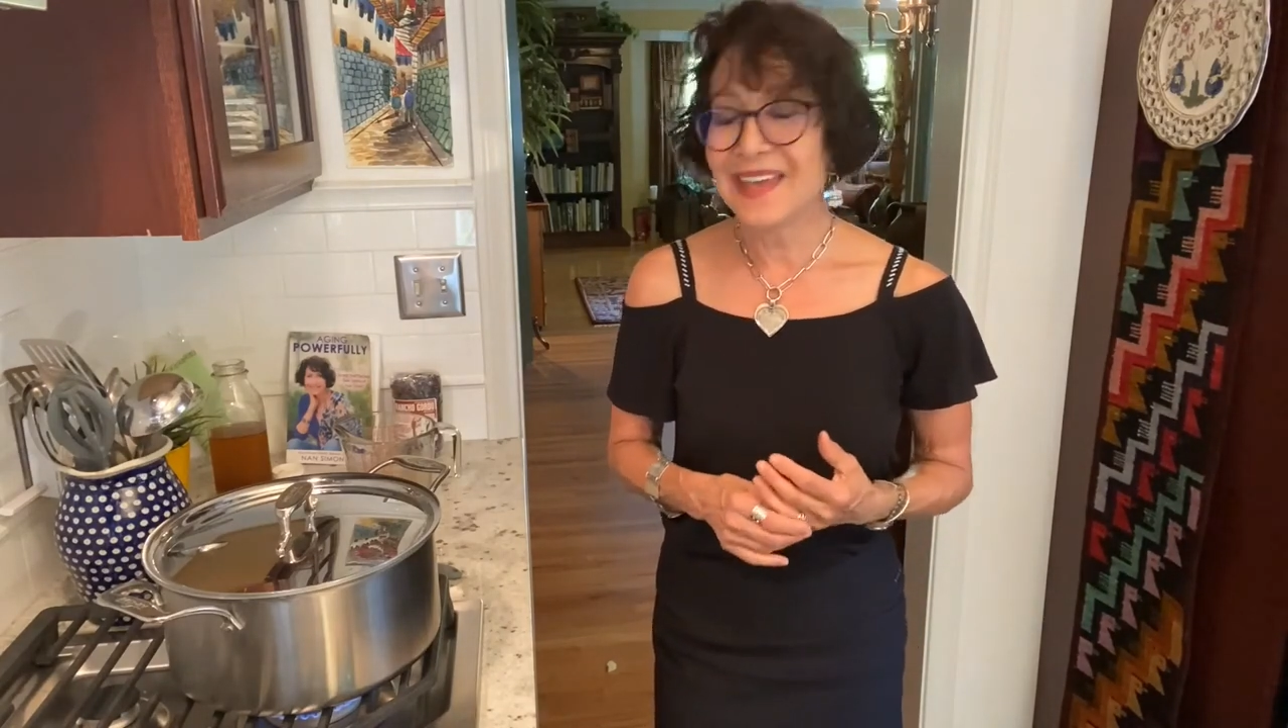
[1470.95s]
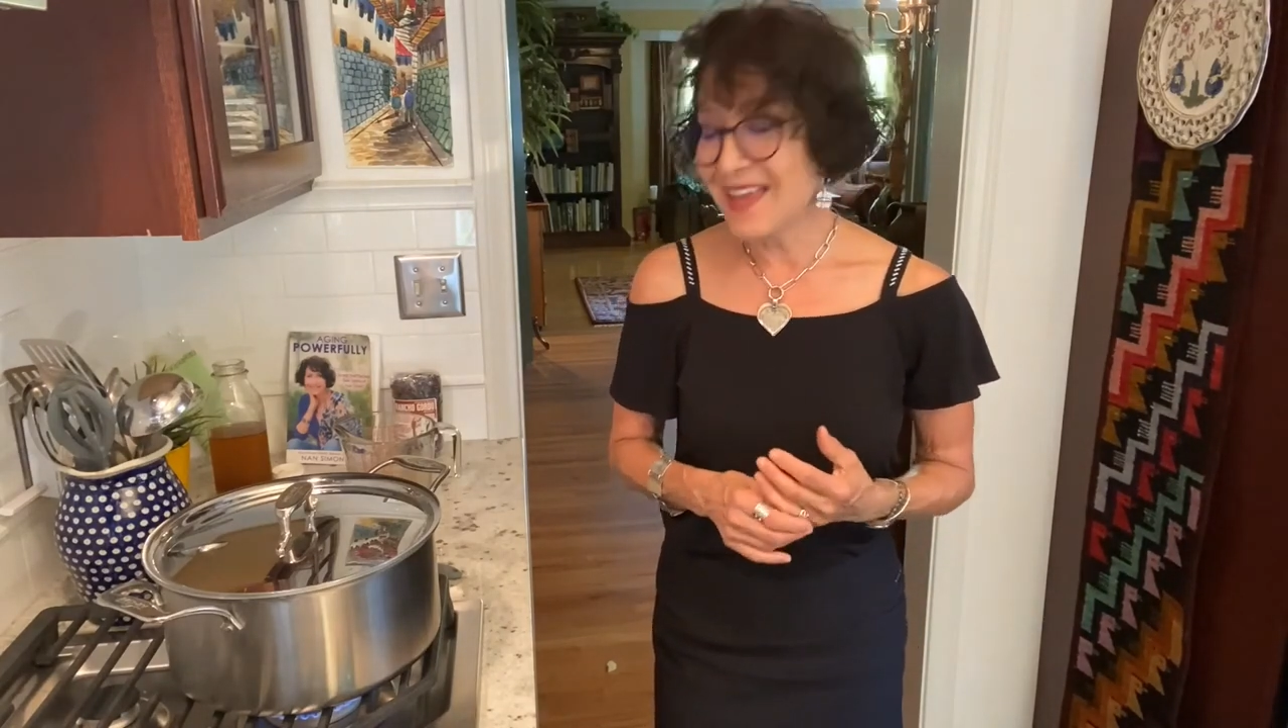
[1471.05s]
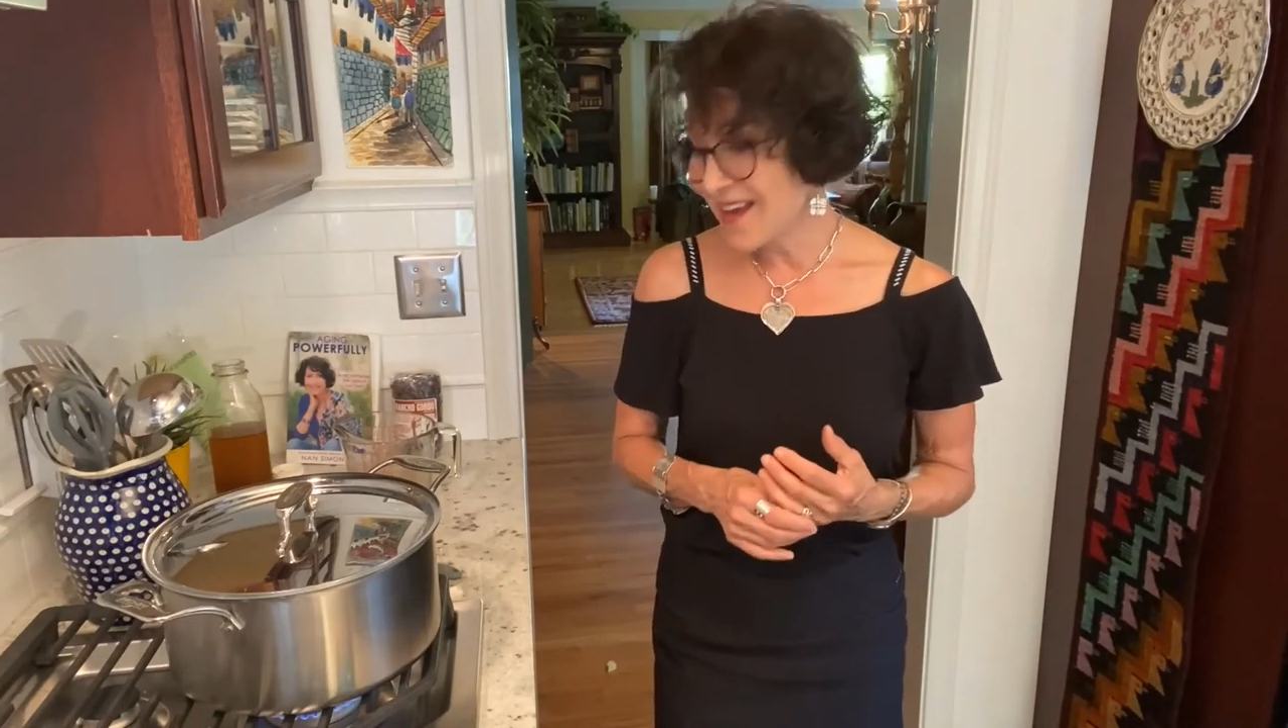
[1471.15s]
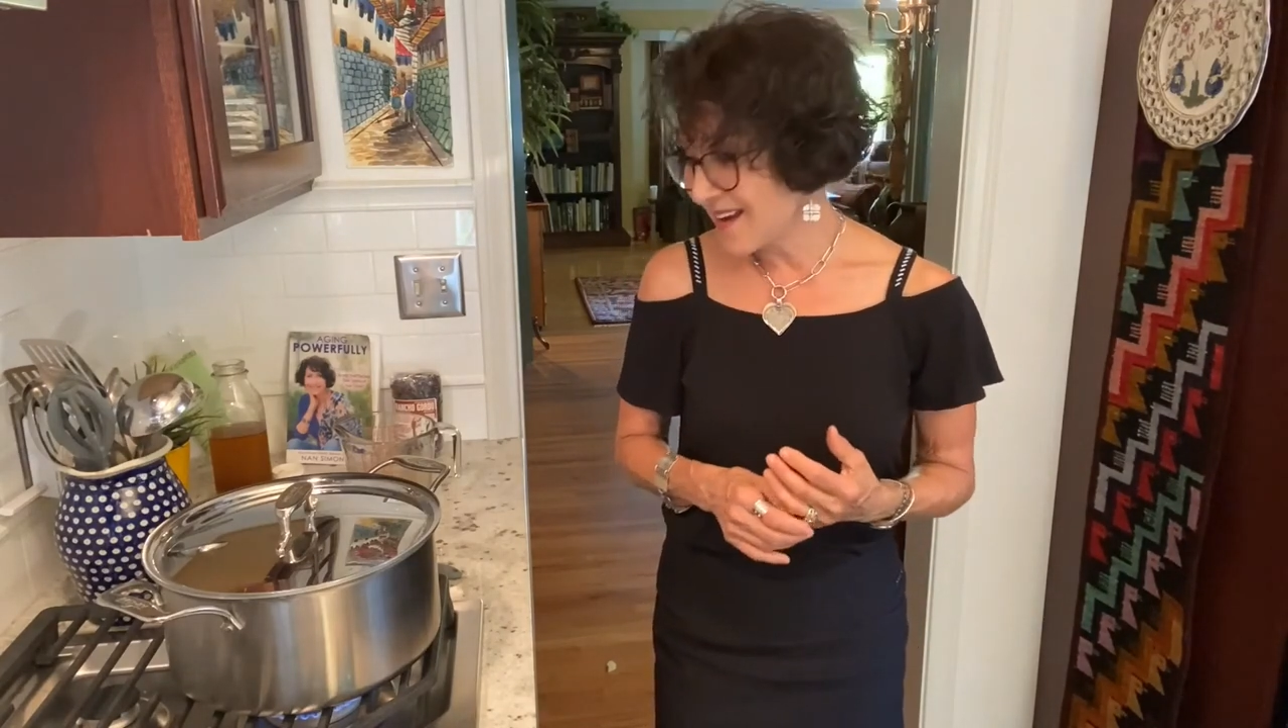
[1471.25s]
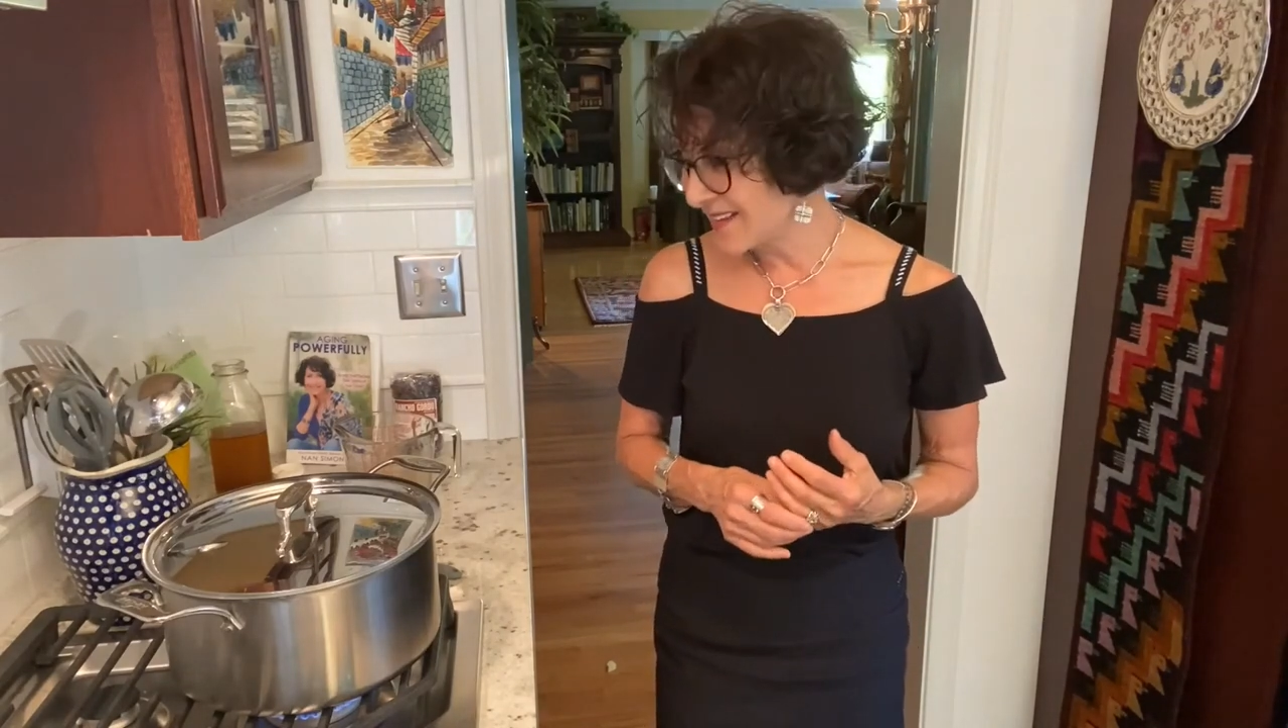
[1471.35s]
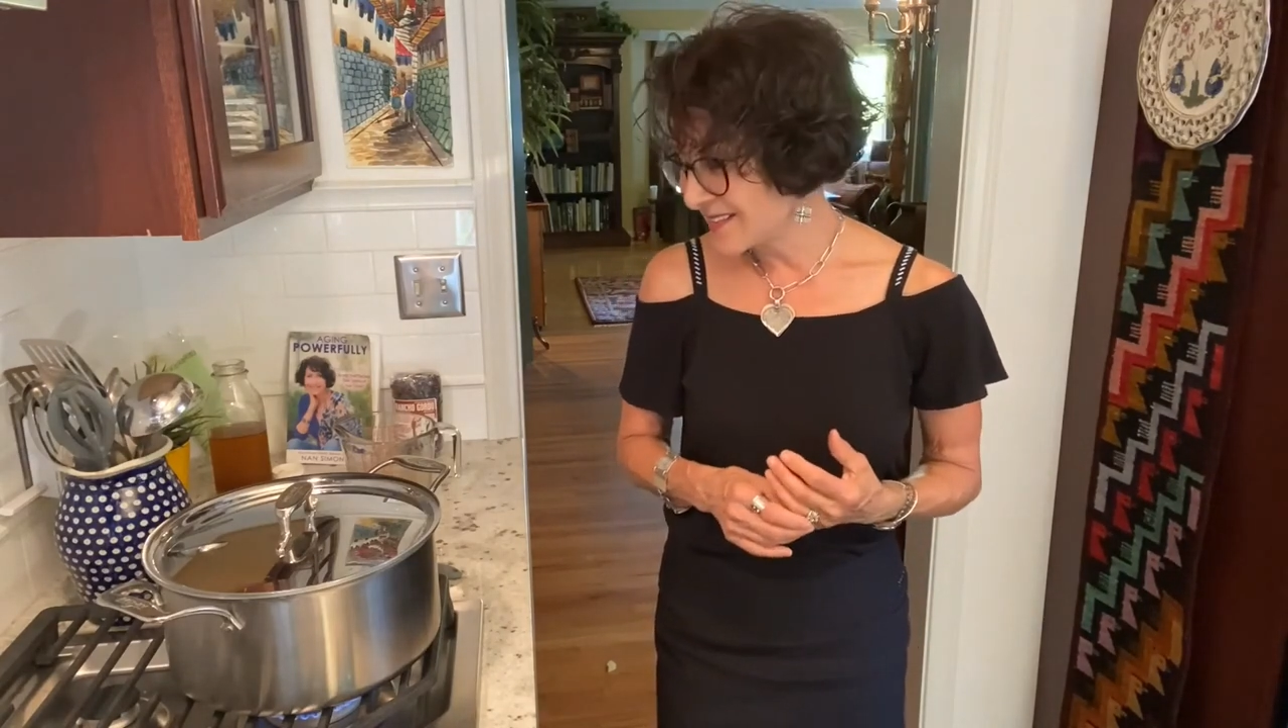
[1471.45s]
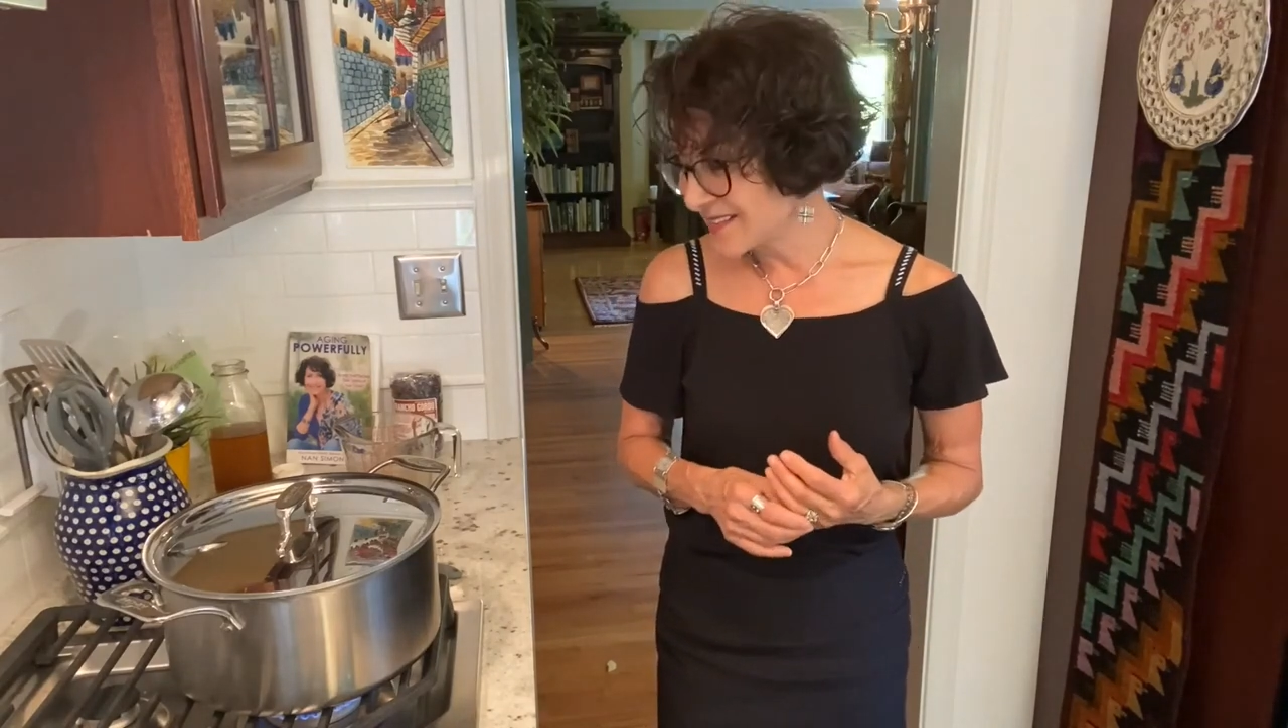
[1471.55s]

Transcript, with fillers: And